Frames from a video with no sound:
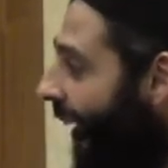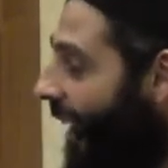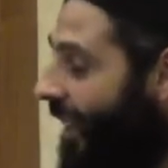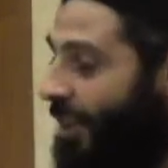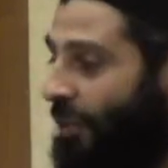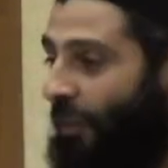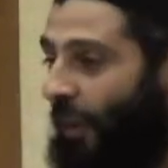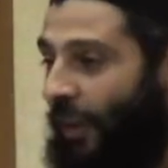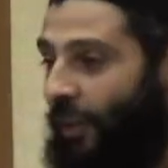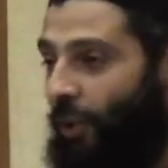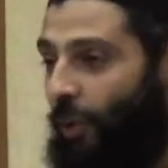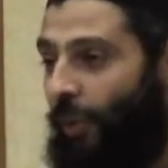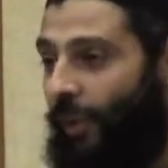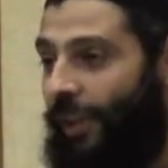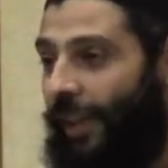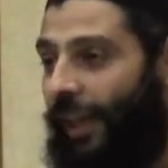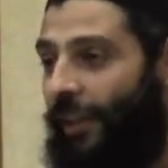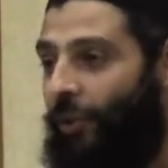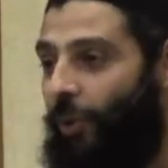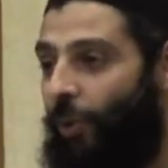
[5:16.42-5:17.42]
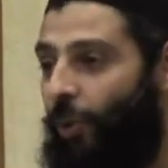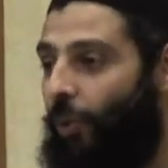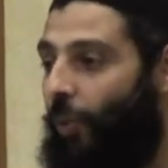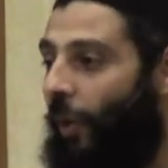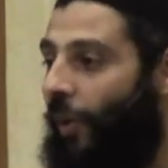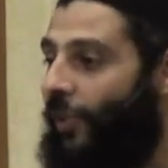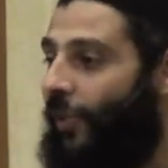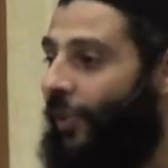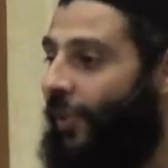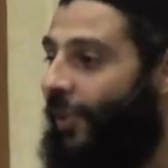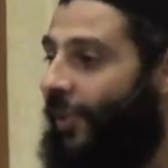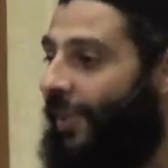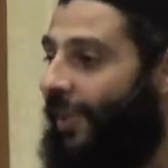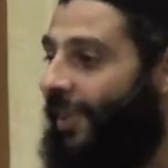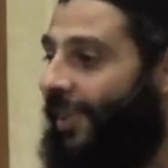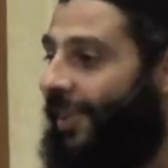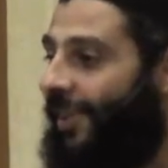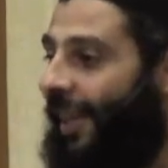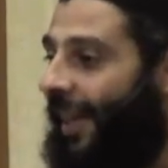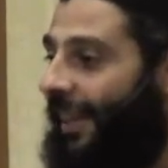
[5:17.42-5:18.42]
And if I do it, I do it once,
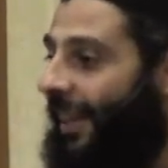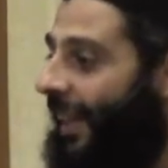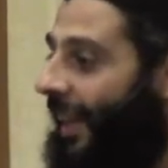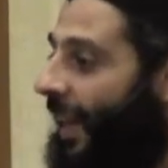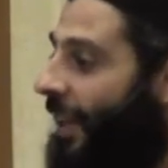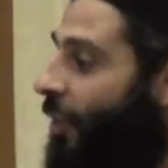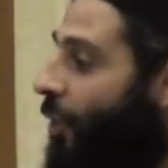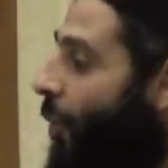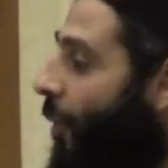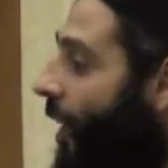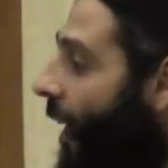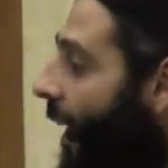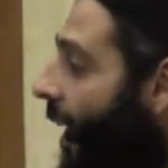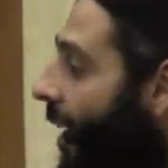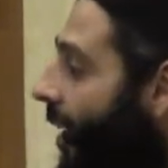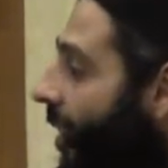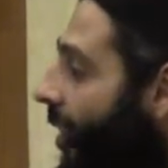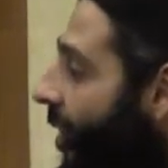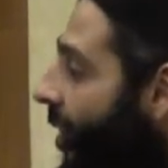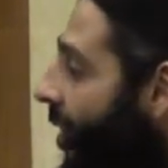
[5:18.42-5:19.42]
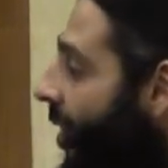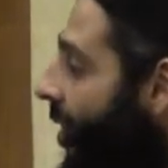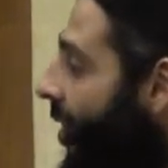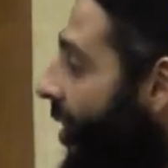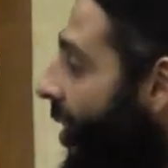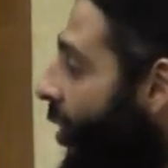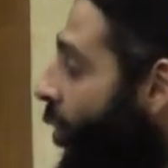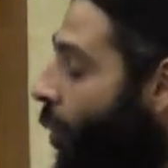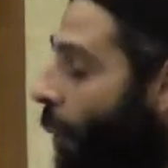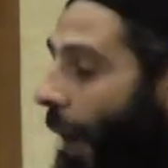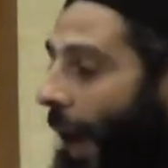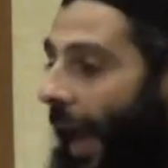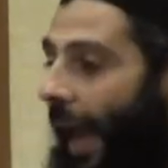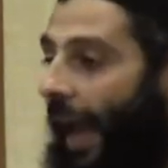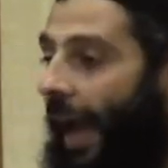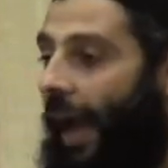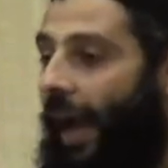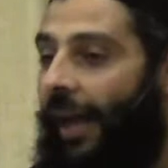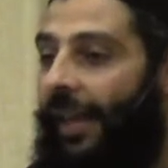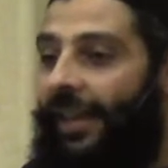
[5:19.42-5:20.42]
and I can't do it again.
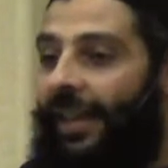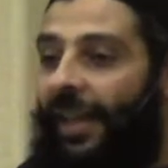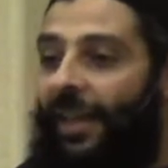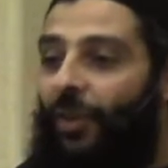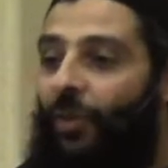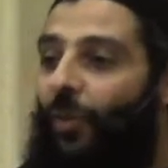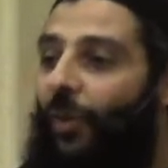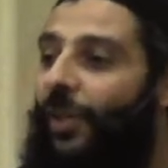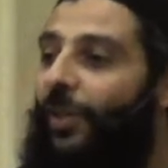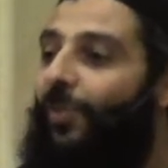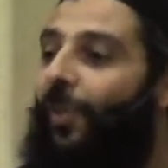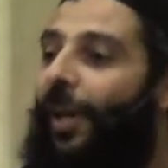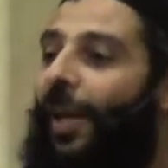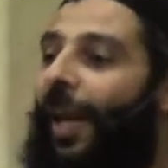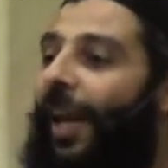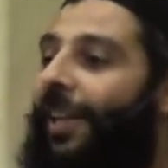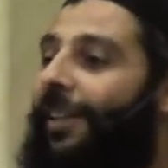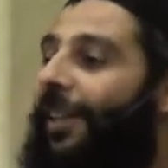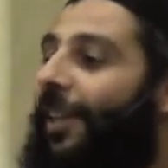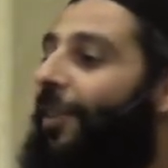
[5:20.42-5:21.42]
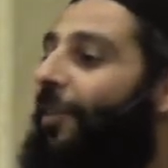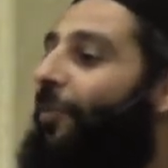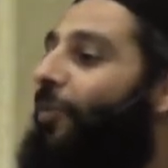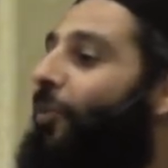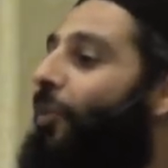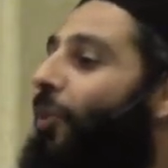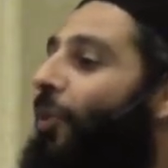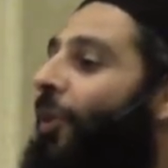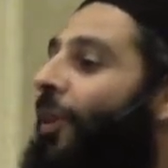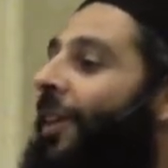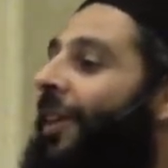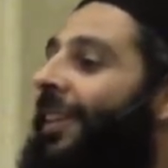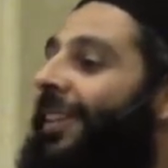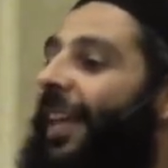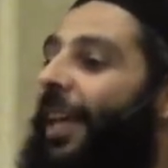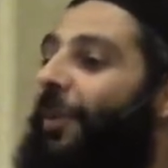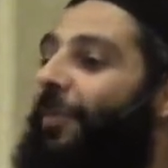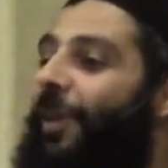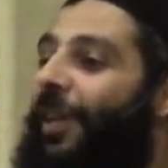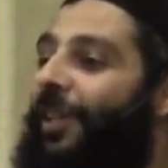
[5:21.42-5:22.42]
Dua, I can't raise my hand and
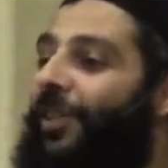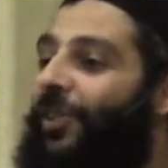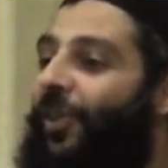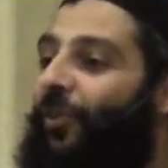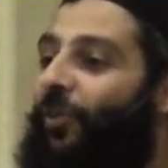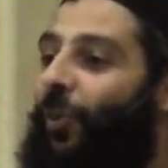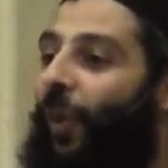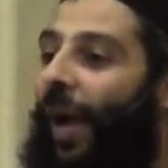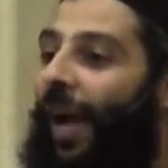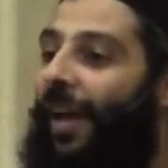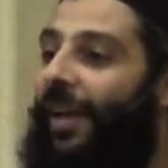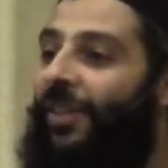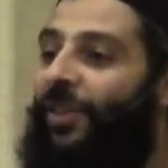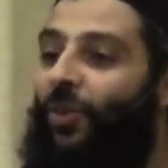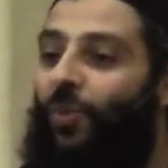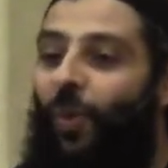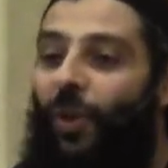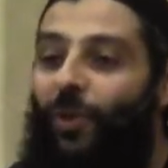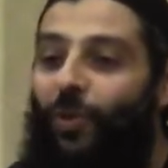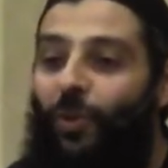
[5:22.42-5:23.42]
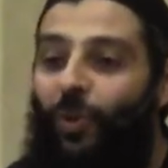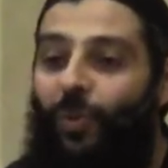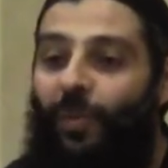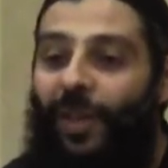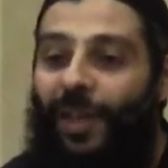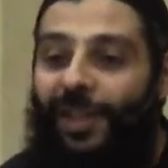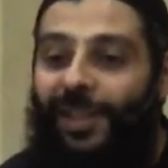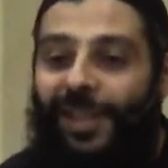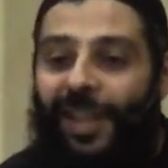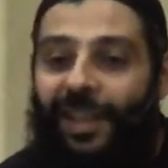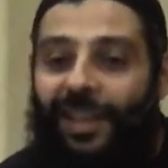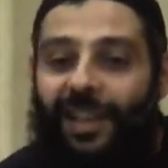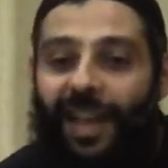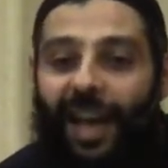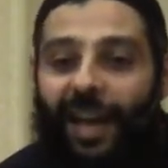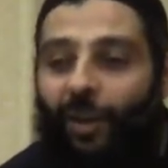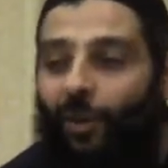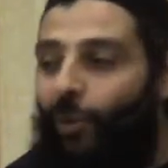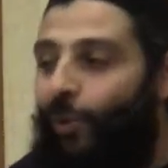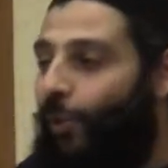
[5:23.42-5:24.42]
10 minutes of dua. It's one, two minutes and
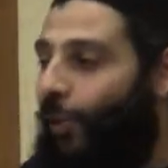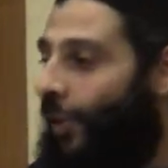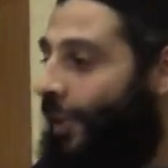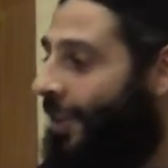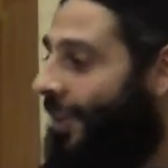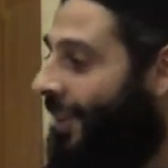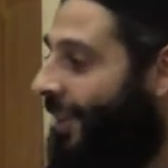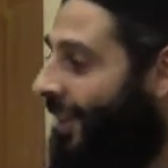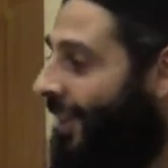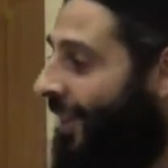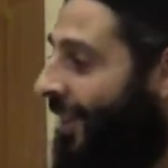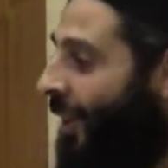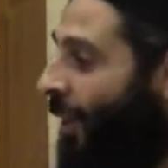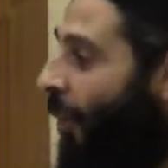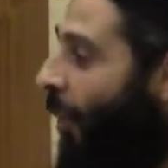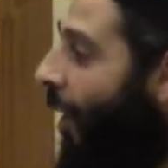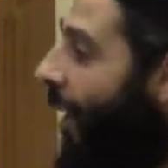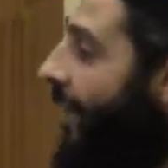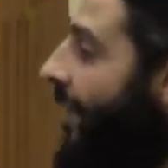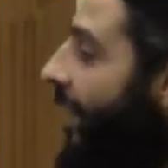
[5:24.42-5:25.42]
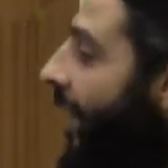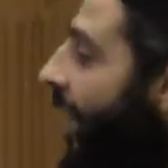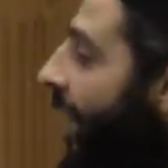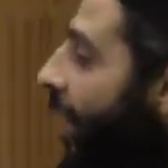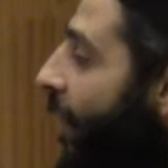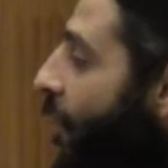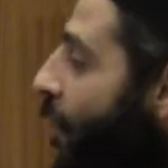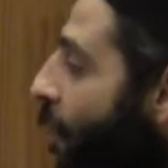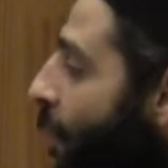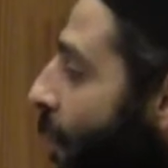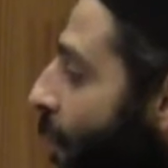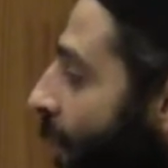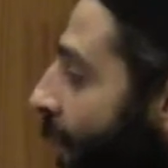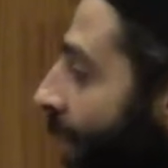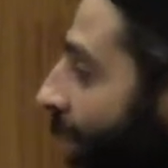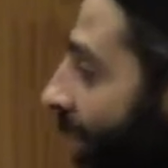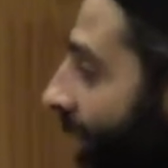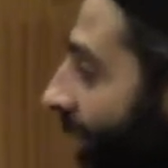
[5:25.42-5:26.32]
I lose it. What can I do?